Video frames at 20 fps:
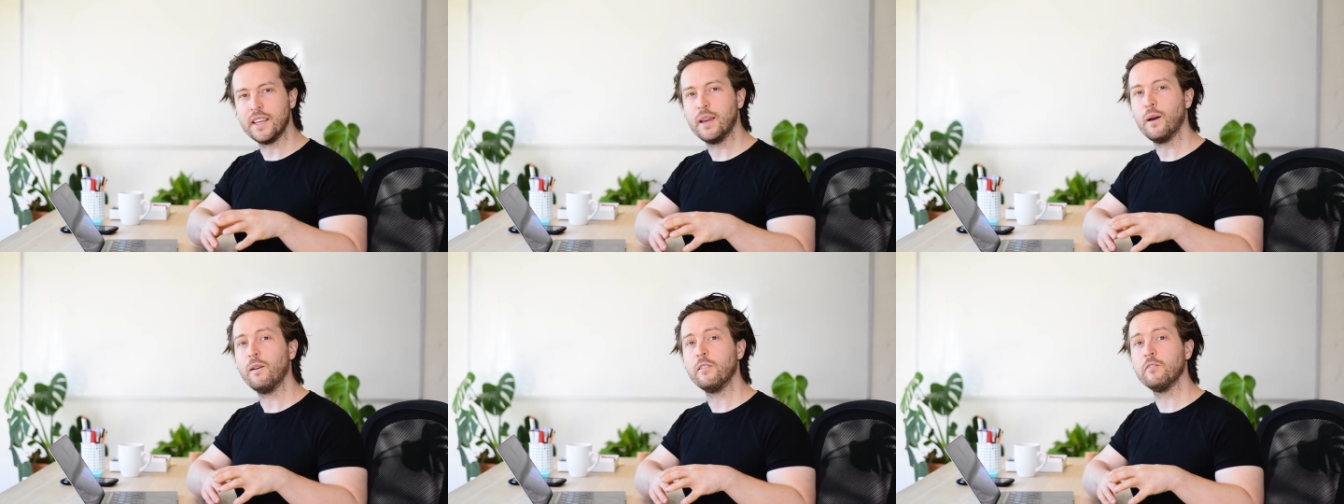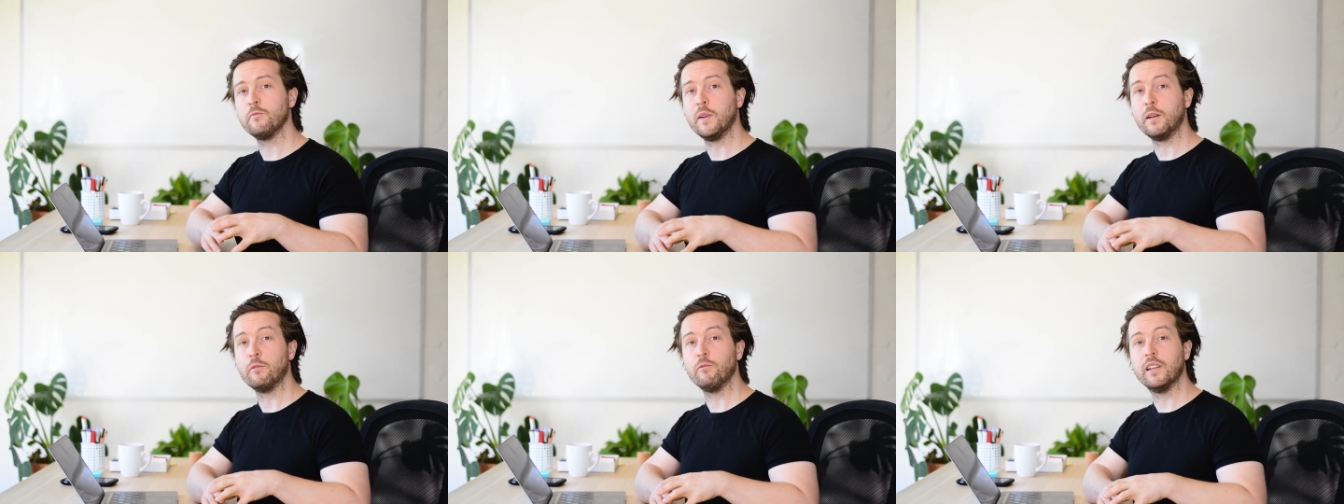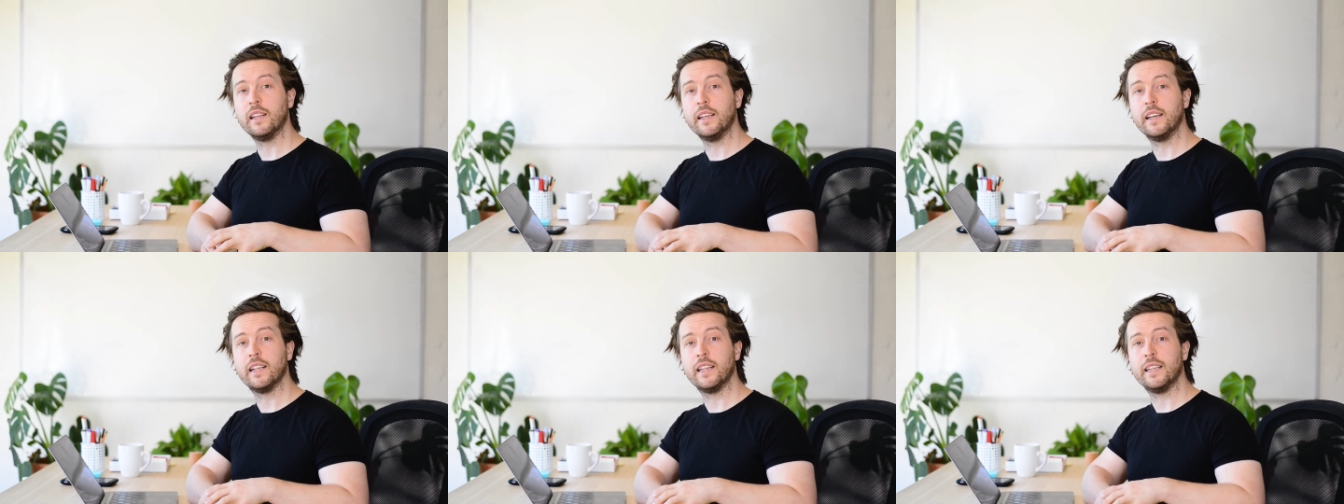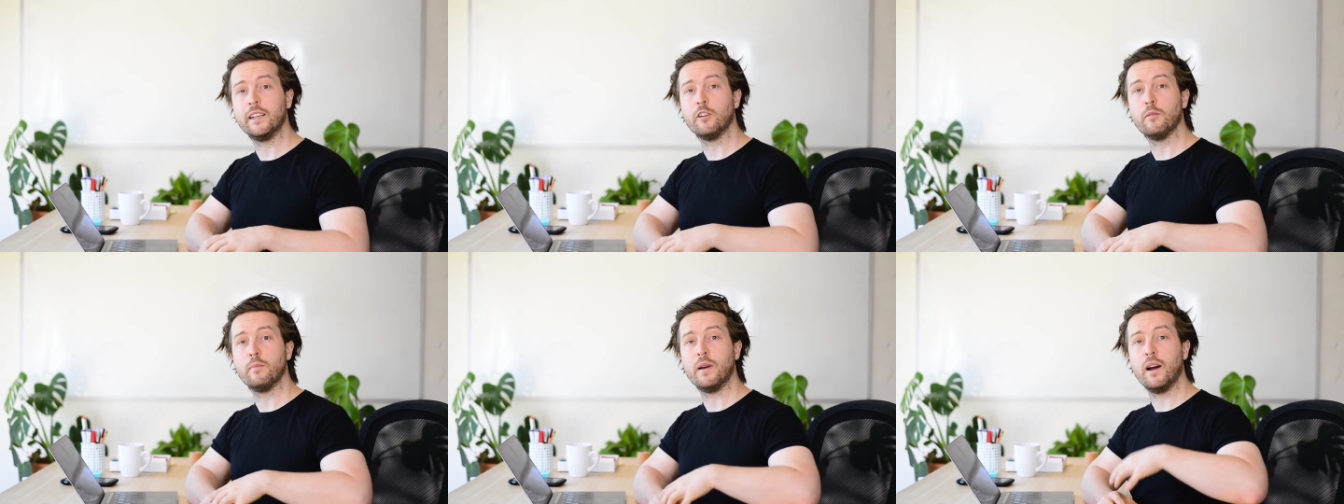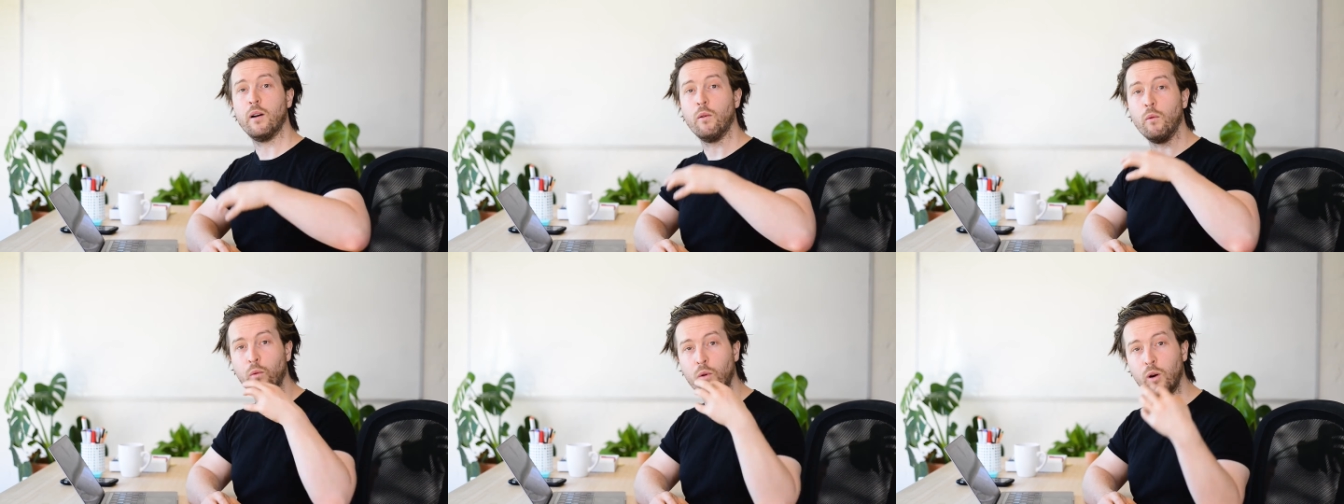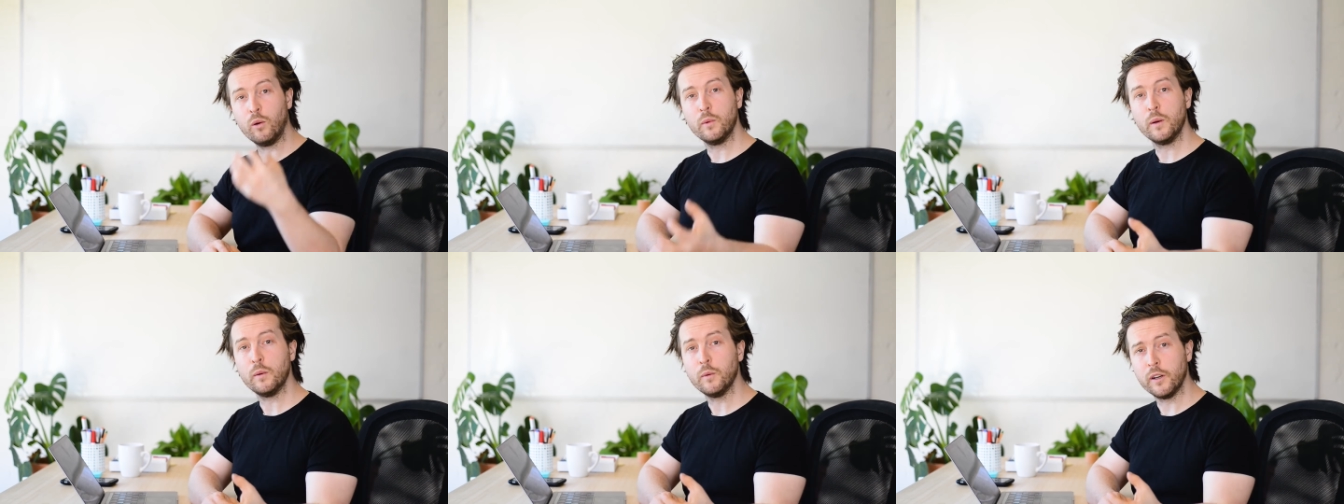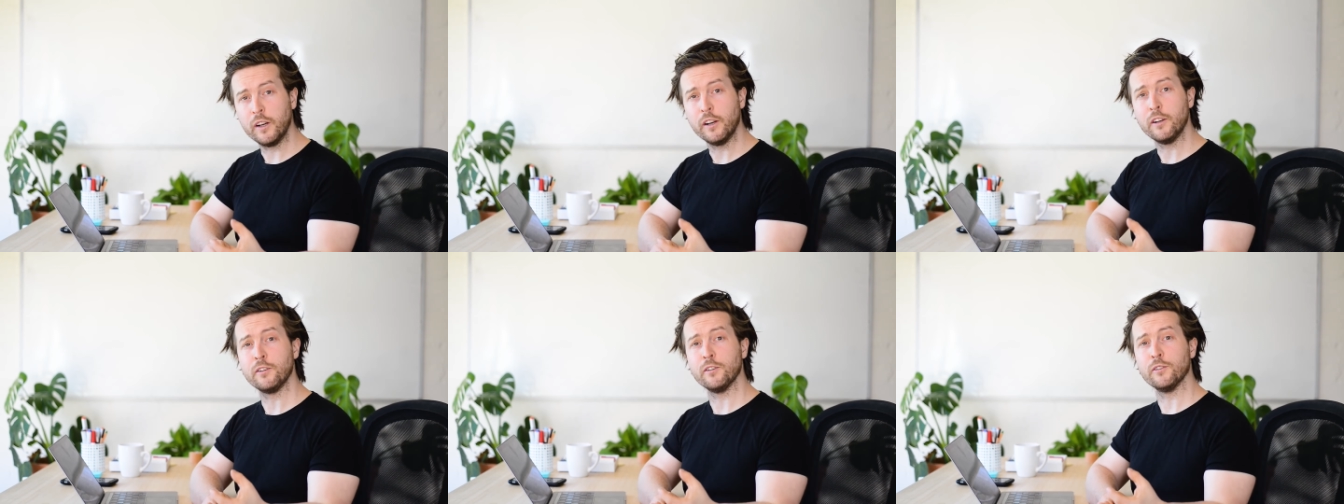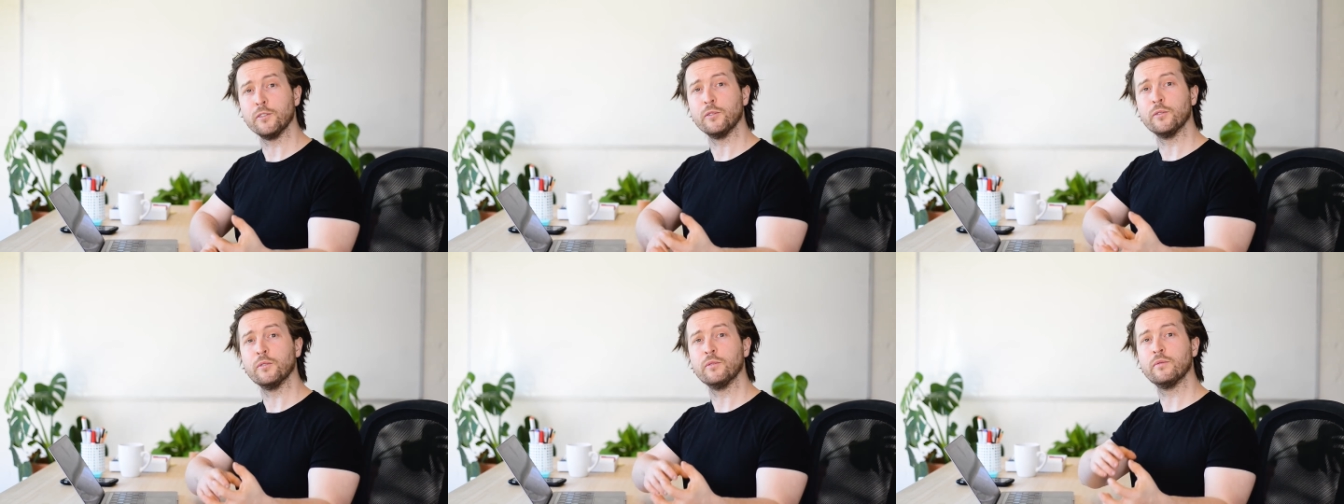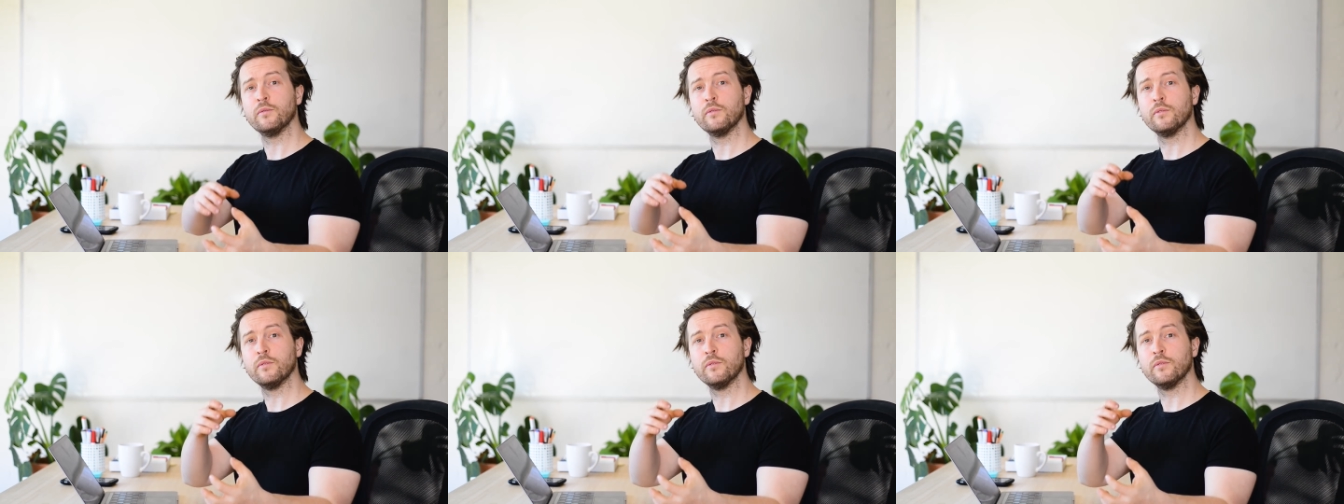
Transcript: how I've been really clear about what we want to do,